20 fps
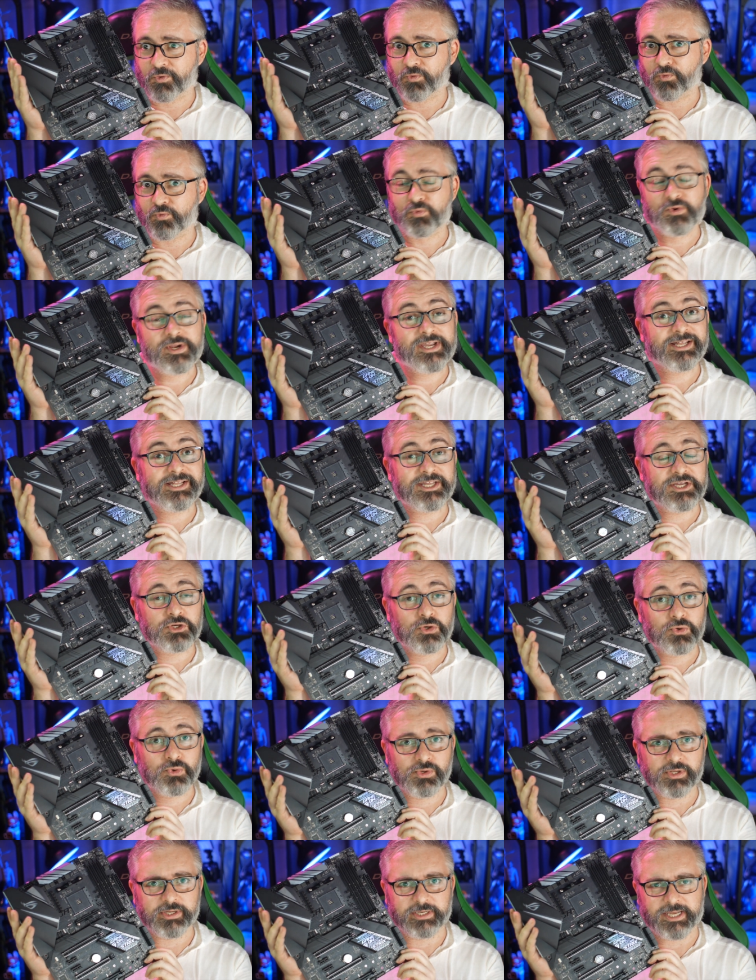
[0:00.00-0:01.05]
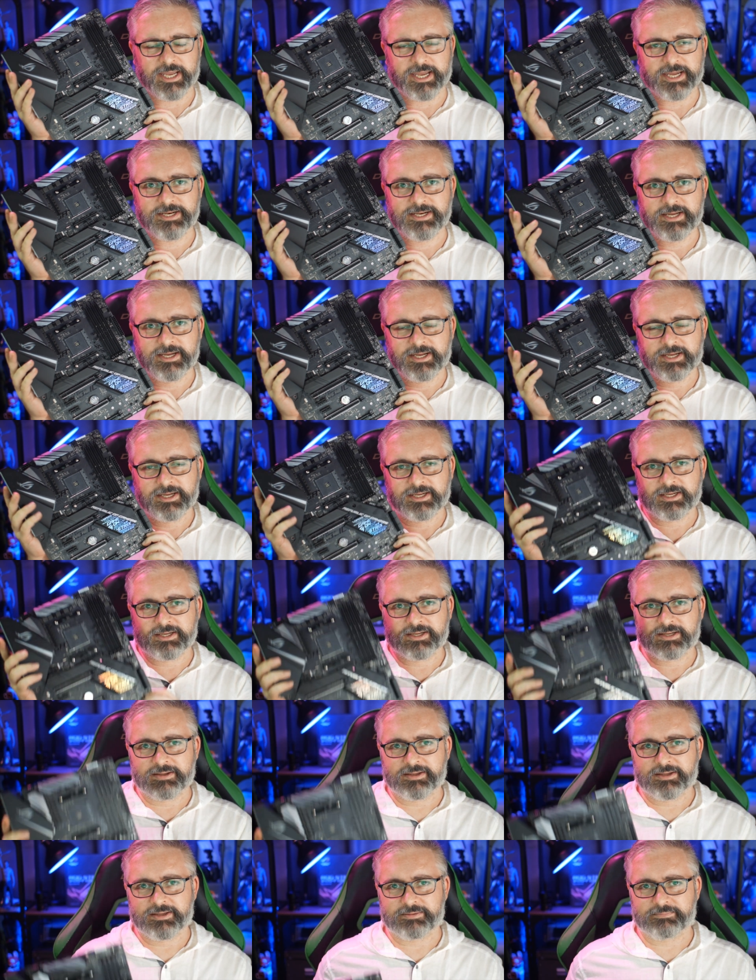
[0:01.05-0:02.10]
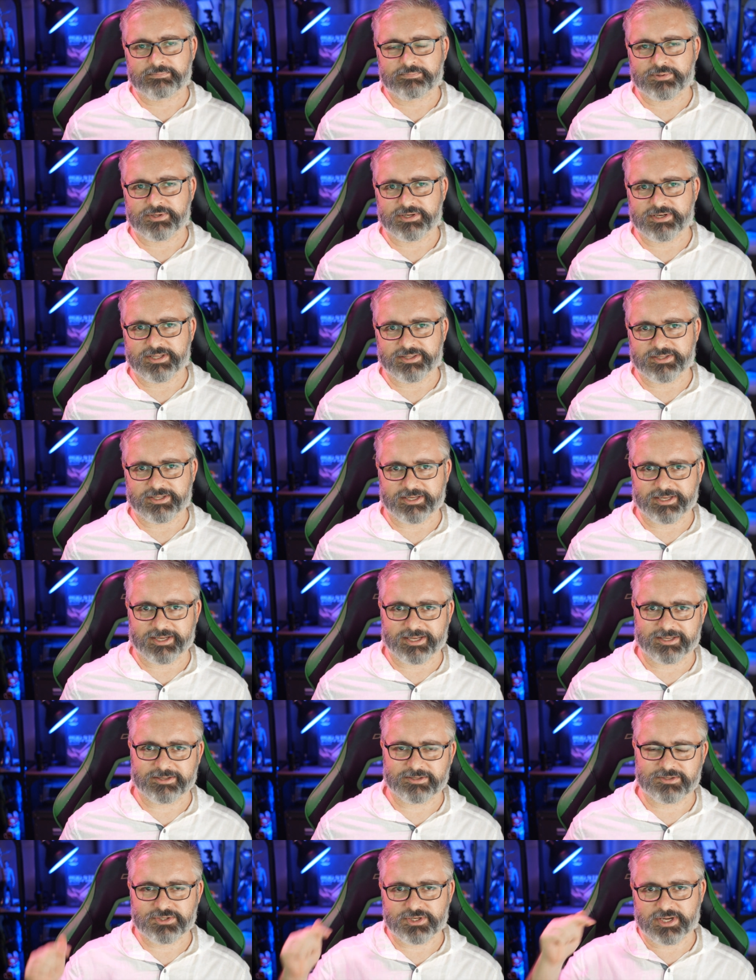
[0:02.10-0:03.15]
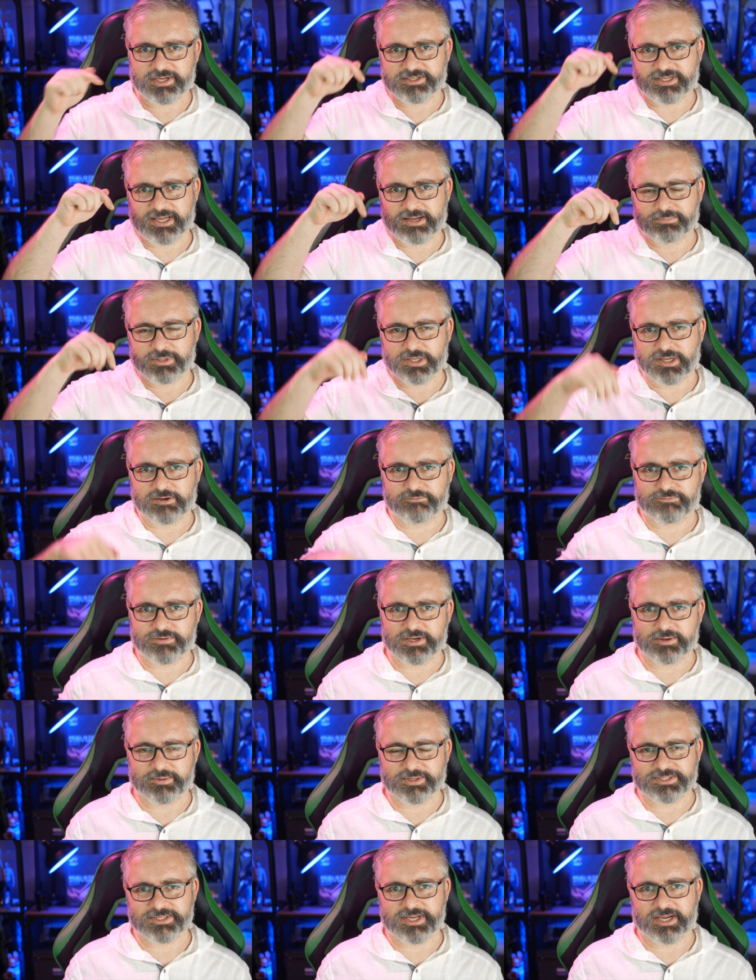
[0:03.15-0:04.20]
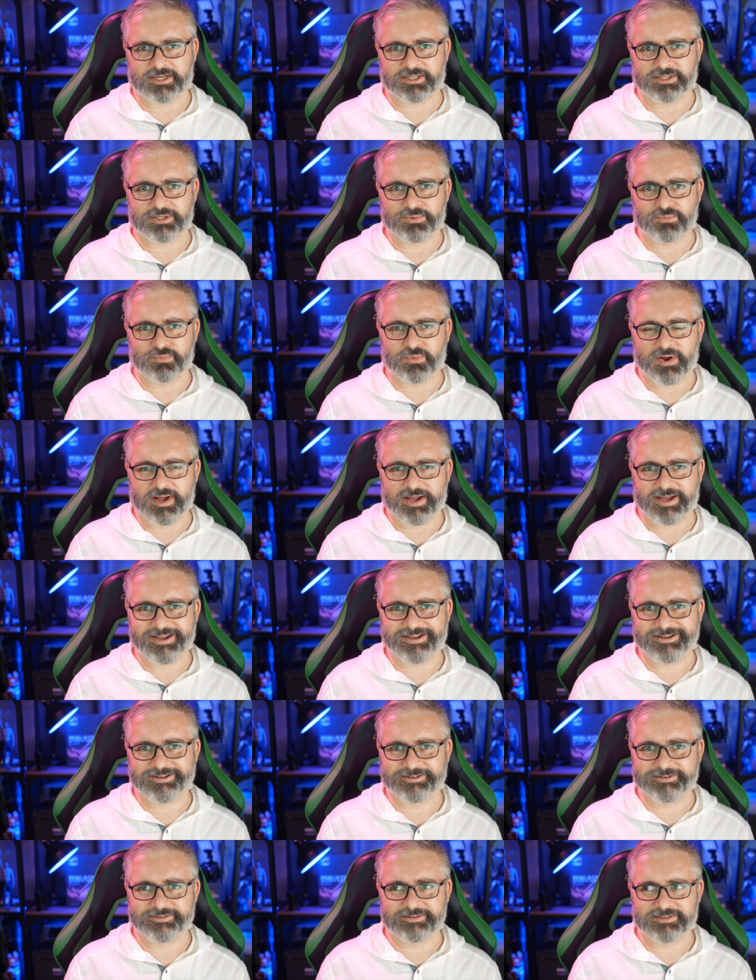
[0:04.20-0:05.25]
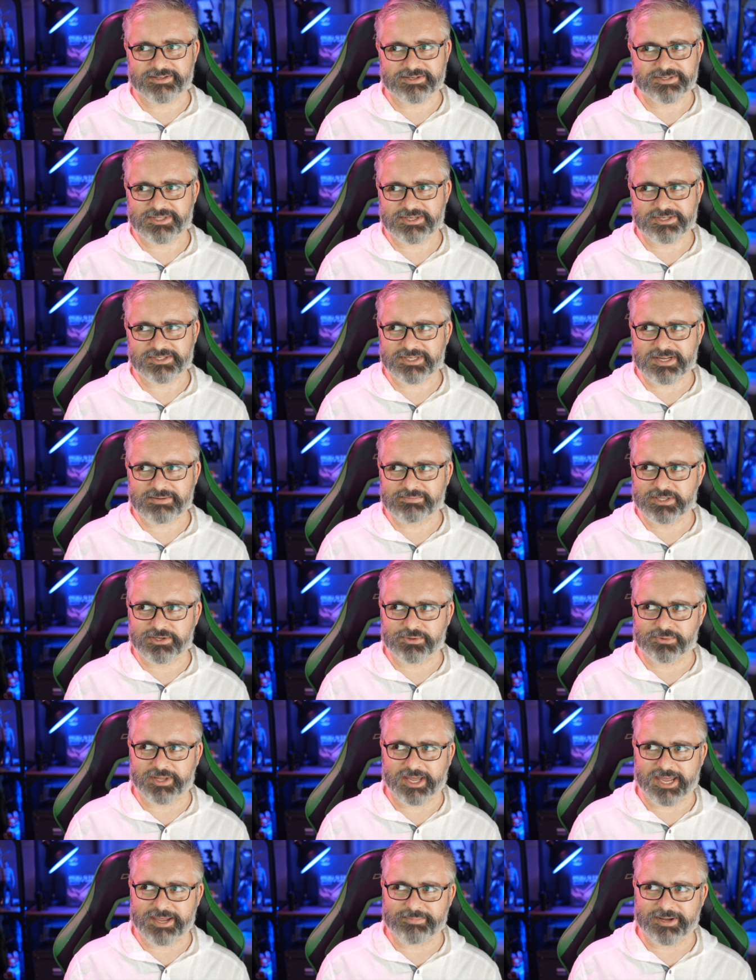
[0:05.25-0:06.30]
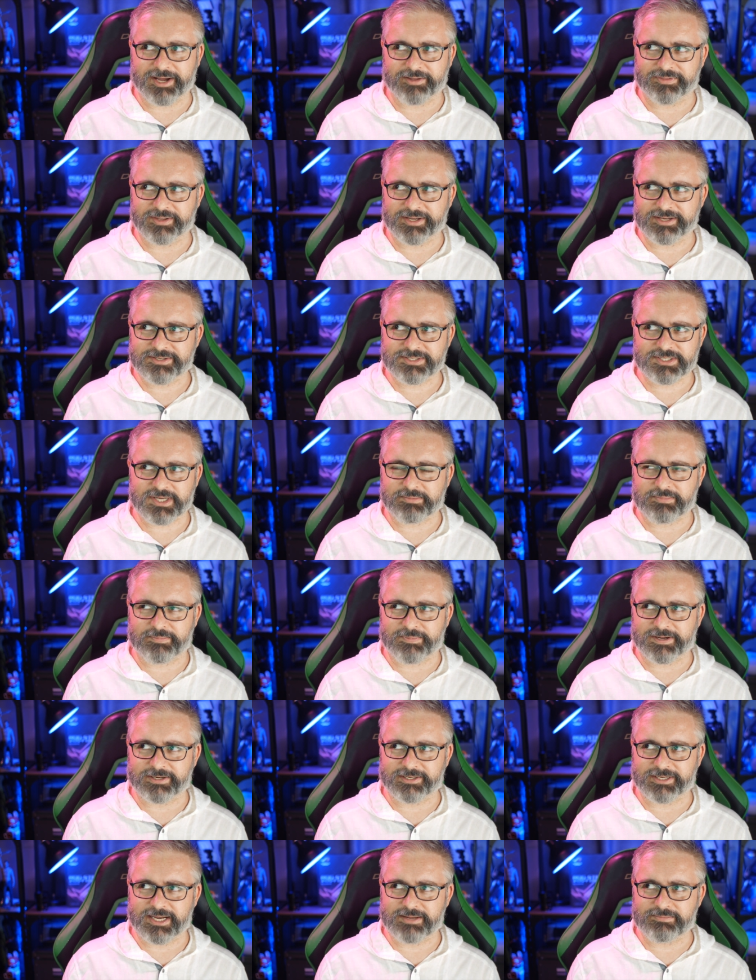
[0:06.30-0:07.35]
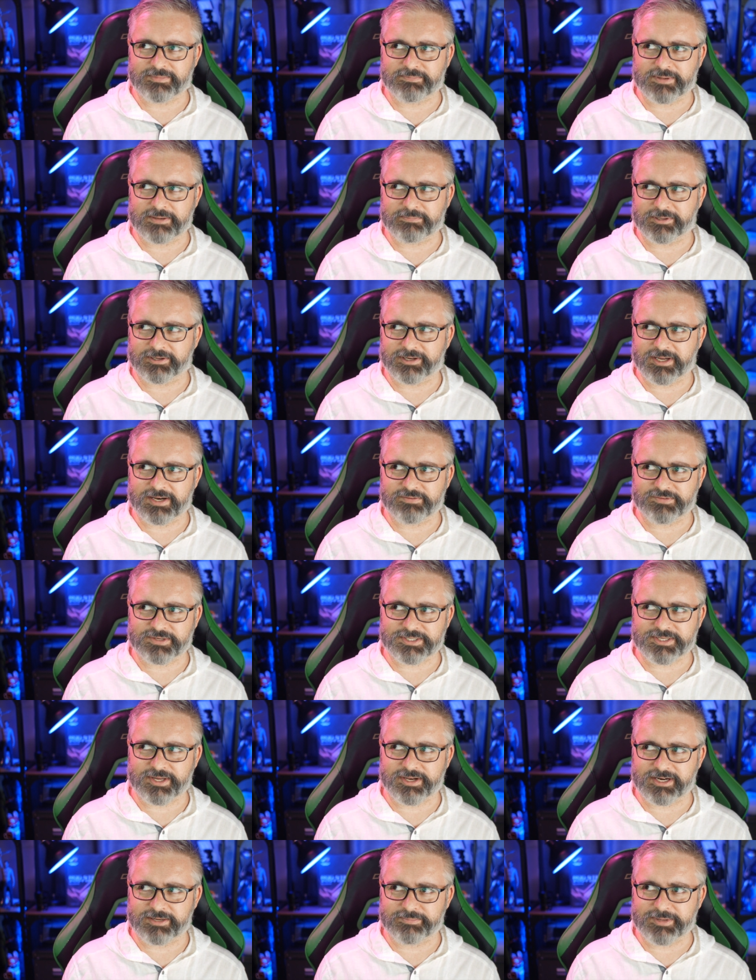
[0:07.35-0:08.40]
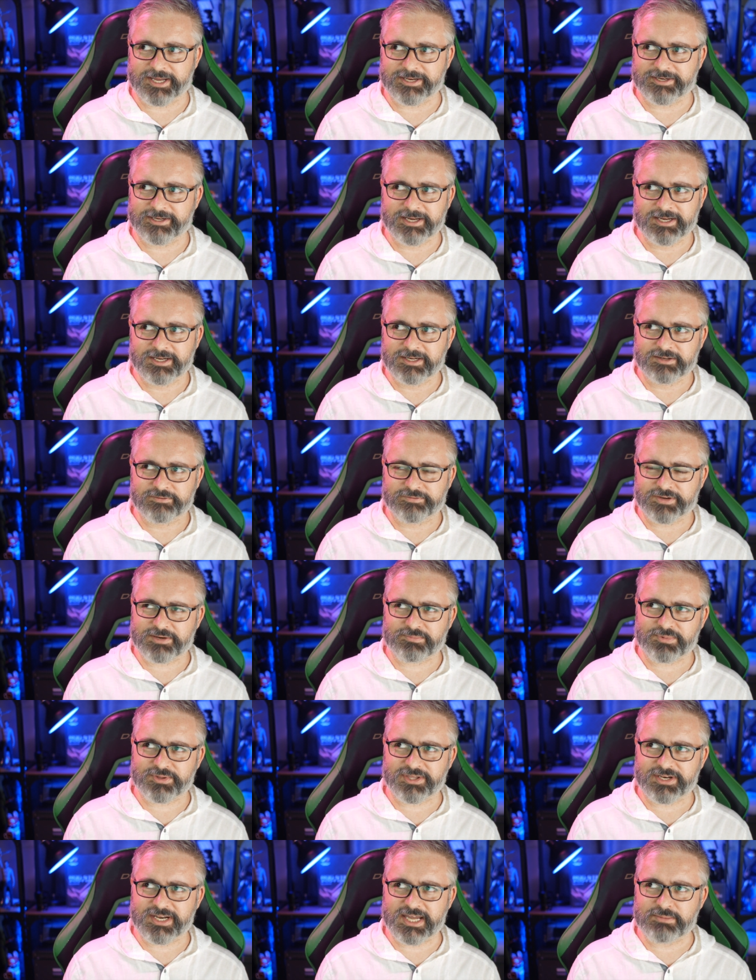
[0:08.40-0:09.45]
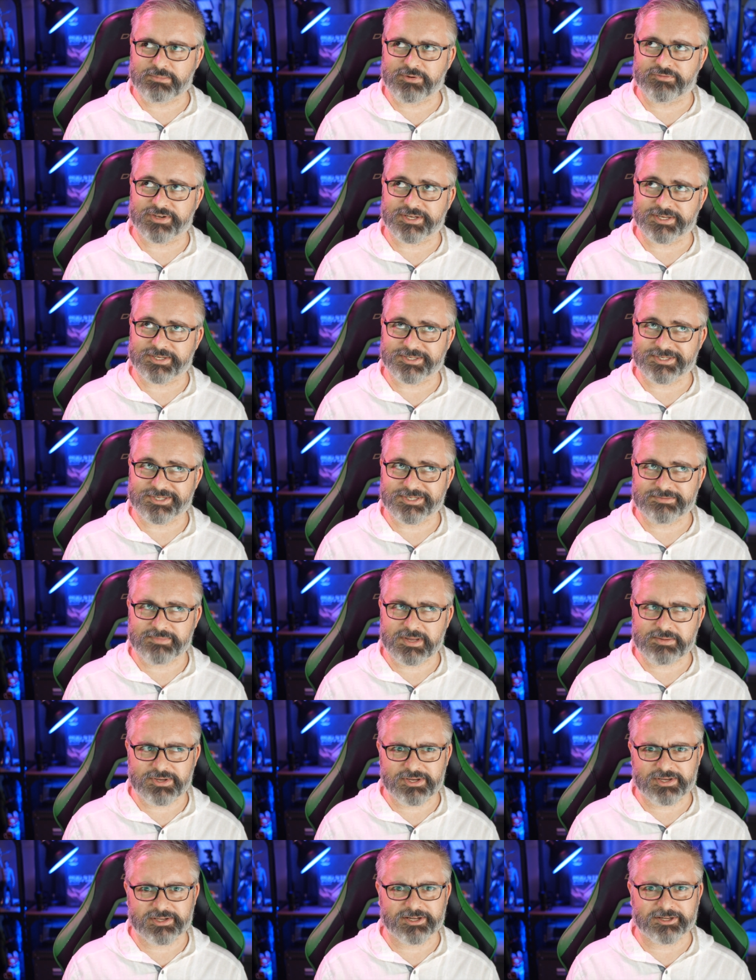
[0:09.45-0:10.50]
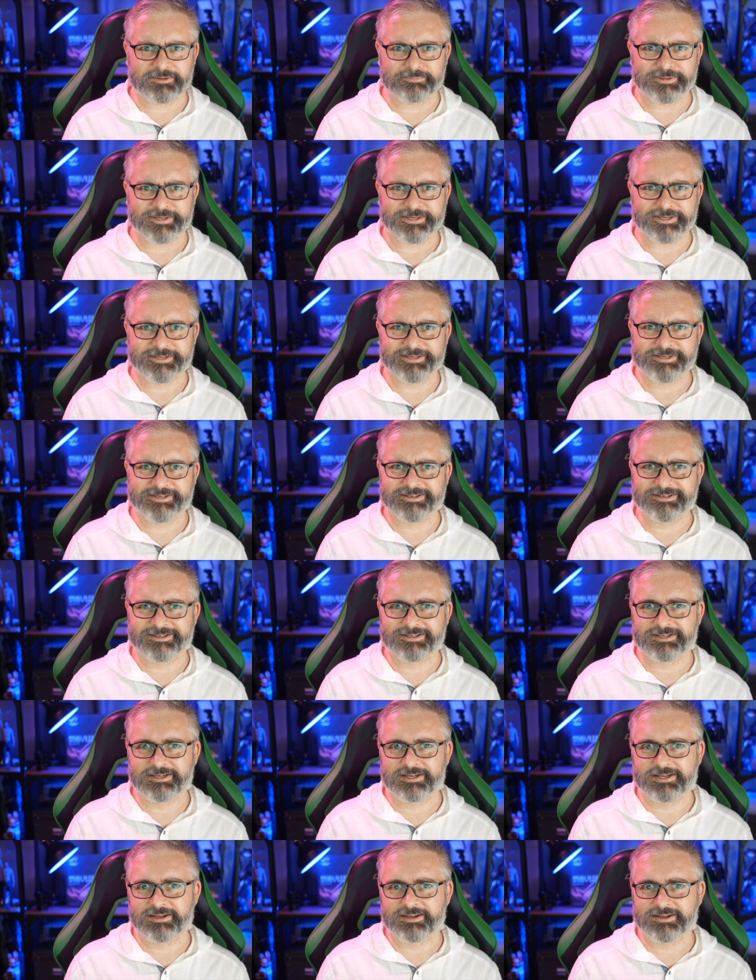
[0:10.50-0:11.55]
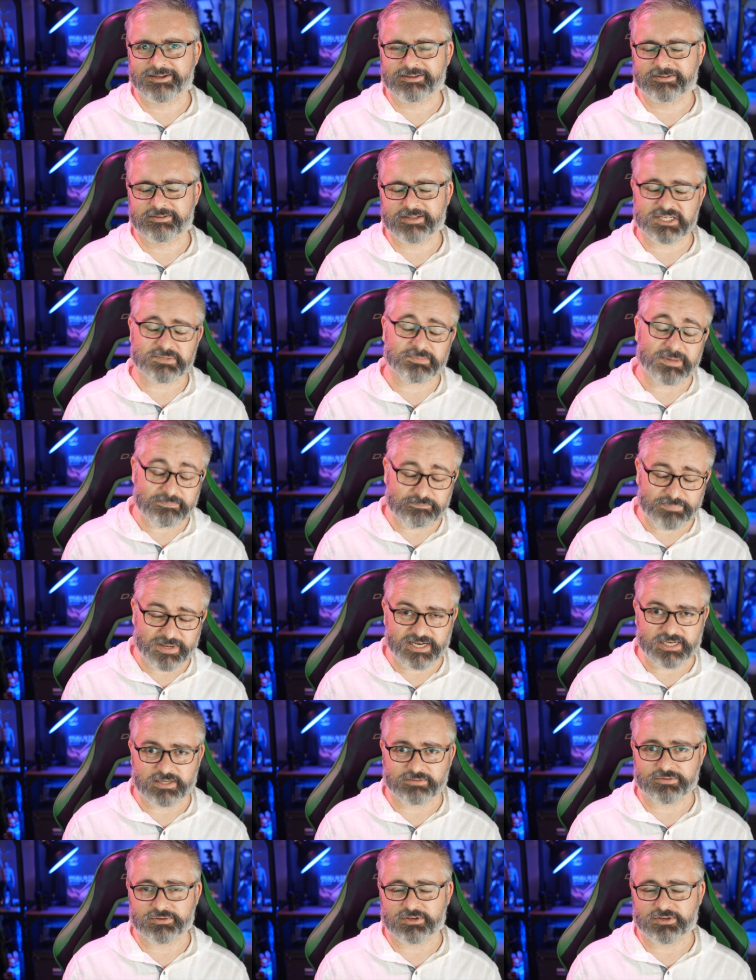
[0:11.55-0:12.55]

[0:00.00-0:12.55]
really cool again. Put it in the uh, chat down below if you know exactly why. There's, there's some little game out there, cyberpunk game, that people are kind of excited about. I forget what the name of it is. Maybe you can help me. That's me baiting for